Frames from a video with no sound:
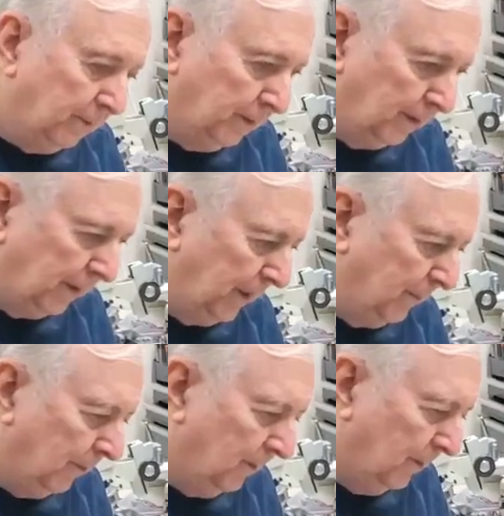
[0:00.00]
with this
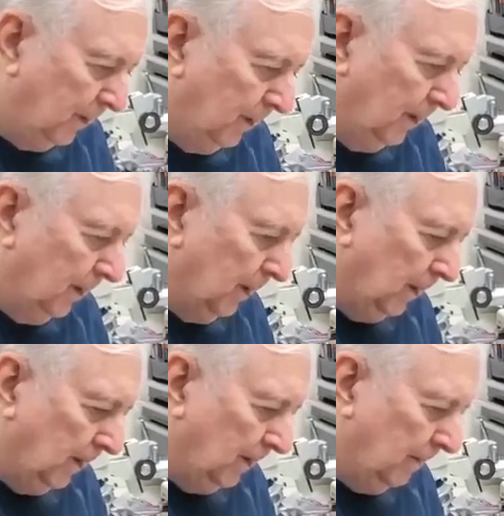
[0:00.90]
cable.
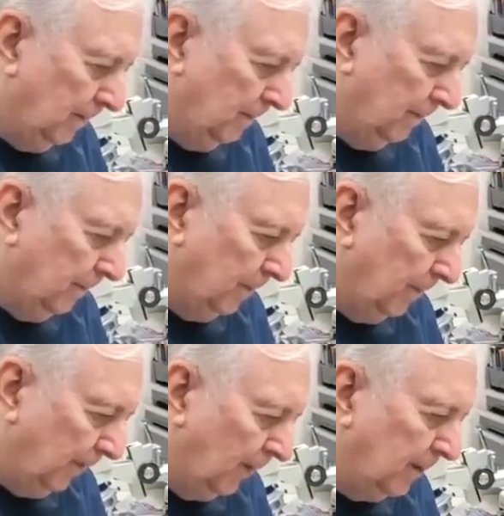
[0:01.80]

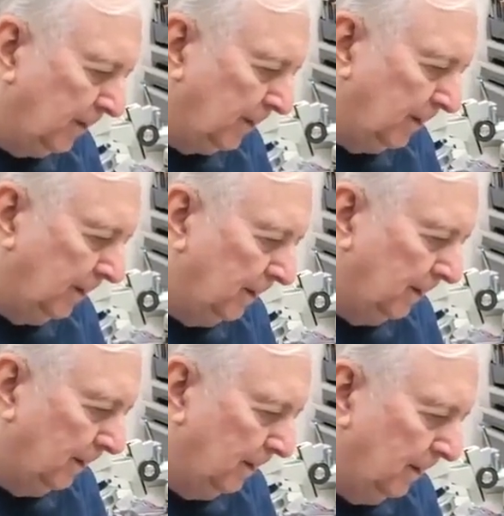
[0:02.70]
But first
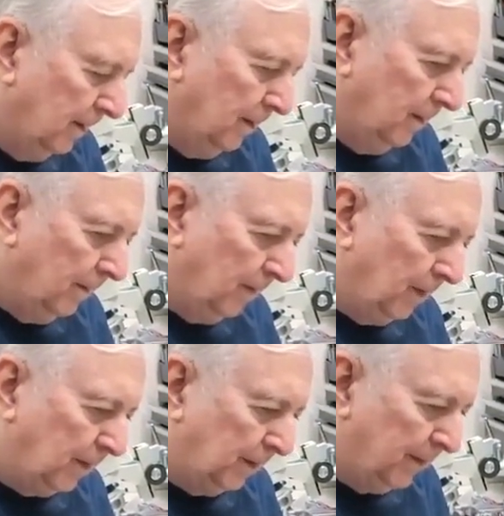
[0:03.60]

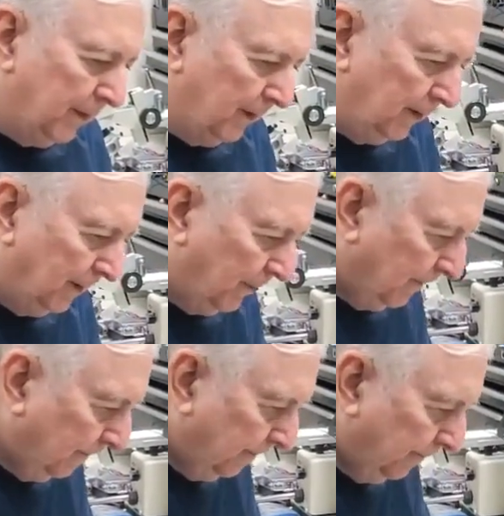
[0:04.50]
let me show you something.
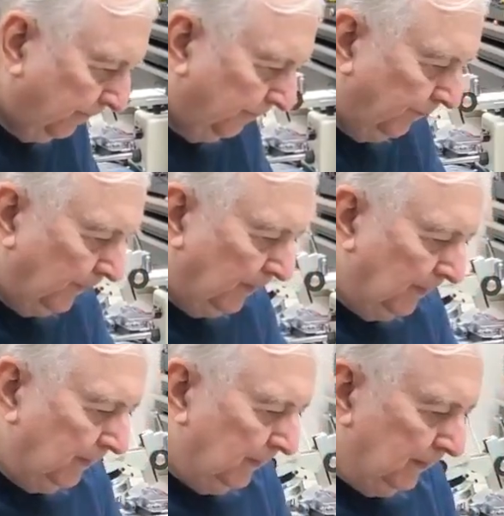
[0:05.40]

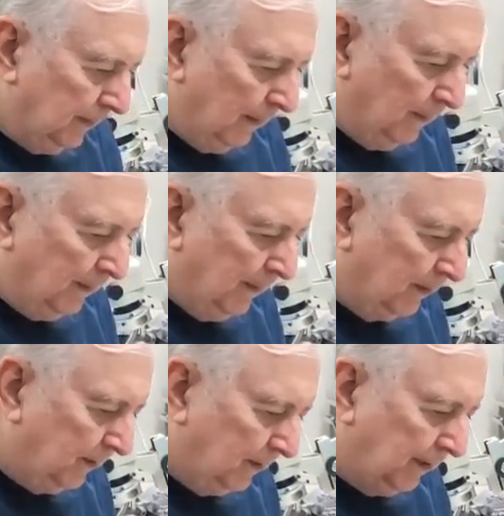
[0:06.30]
I'm going to
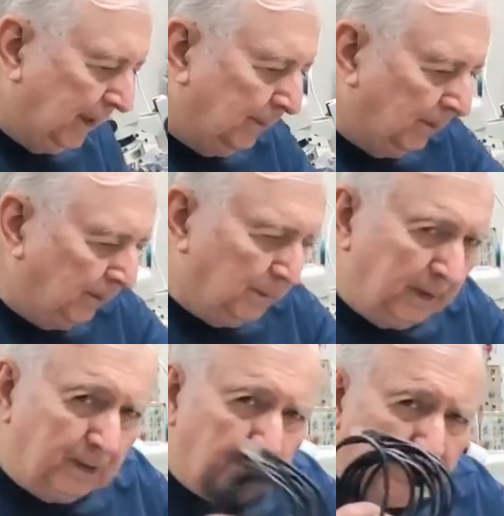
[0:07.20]
test this cable and
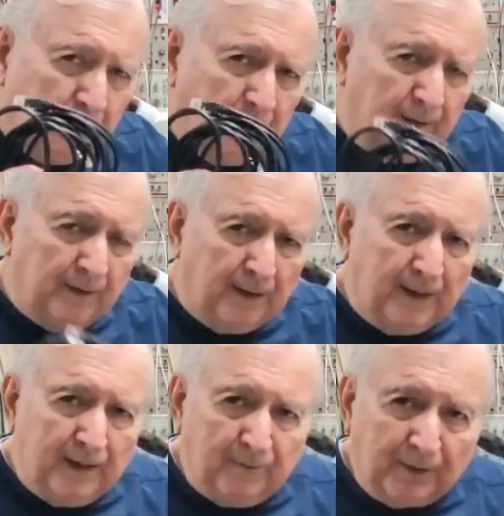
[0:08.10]
make sure it's good. Now I
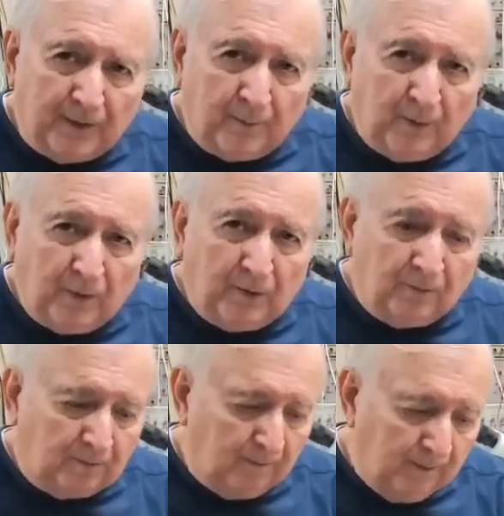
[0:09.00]
have a
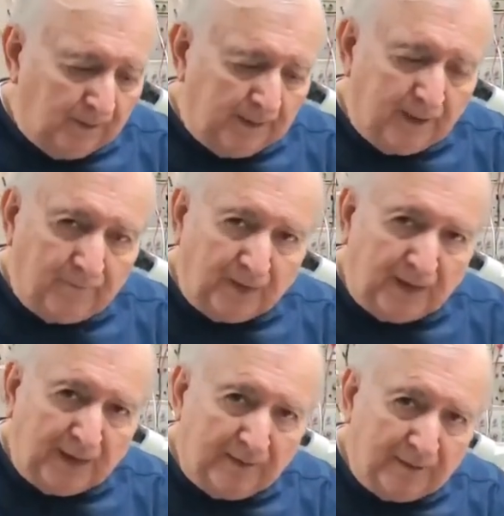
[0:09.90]
commercial Cat
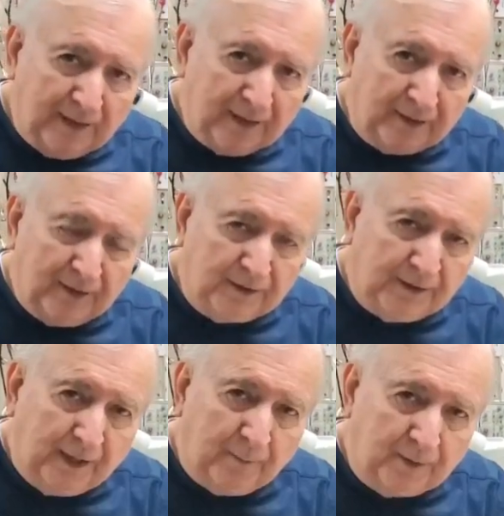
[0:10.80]
5, Cat 6
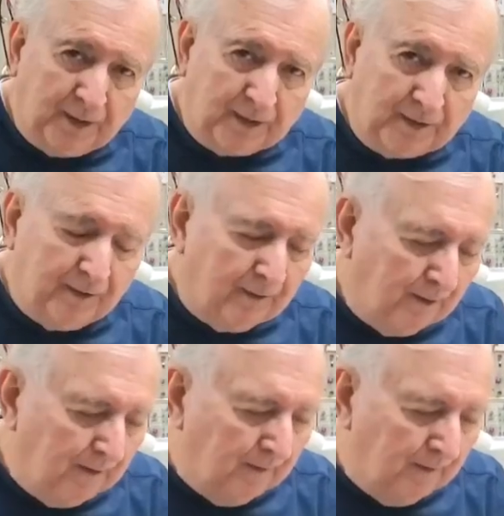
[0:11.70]
cable tester,